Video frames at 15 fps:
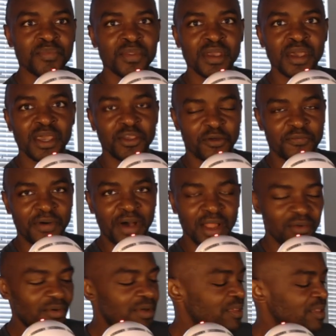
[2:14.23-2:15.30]
You're
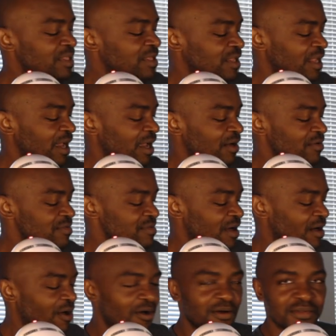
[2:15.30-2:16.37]
following this clown,
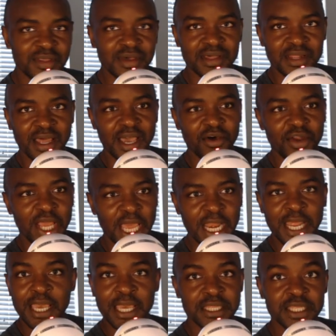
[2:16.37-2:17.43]
Art the Clown, and
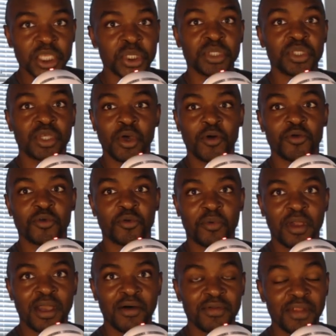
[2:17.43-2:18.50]
as he just goes
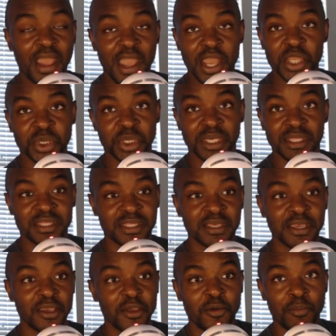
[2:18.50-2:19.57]
around and just
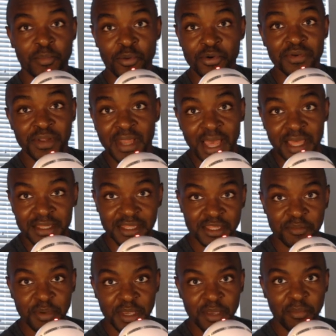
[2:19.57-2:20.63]
brutalizes
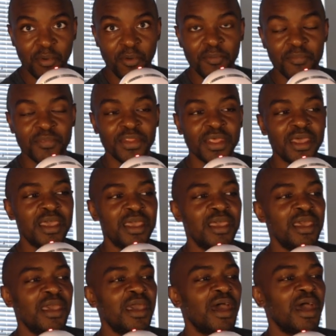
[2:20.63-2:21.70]
people.
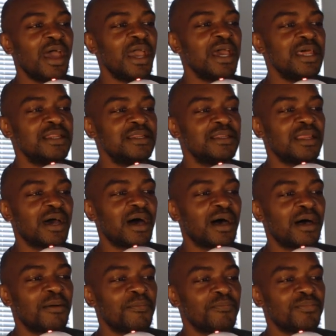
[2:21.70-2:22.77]
And
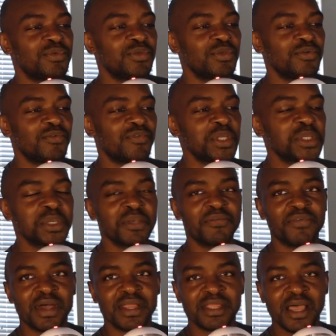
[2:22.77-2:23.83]
you eventually
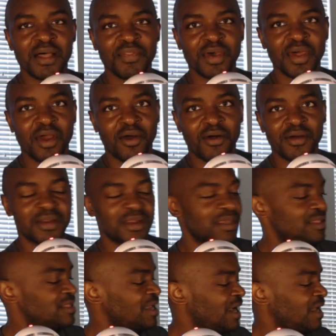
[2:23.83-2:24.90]
find out that Art
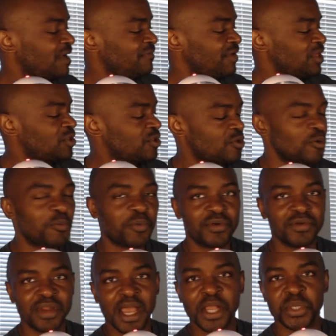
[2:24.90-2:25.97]
is kind of a
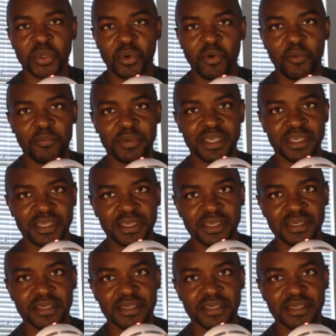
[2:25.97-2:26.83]
supernatural being.